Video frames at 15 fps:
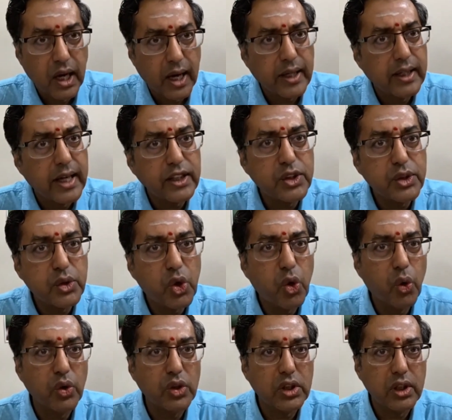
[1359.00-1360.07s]
I like to
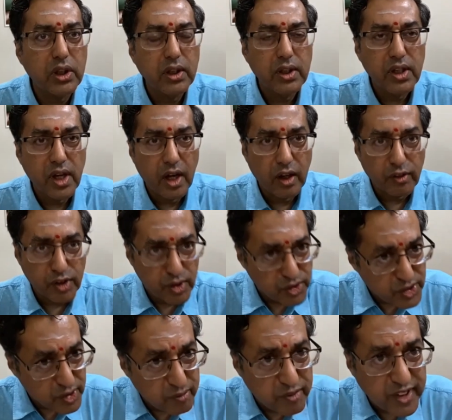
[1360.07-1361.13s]
quote some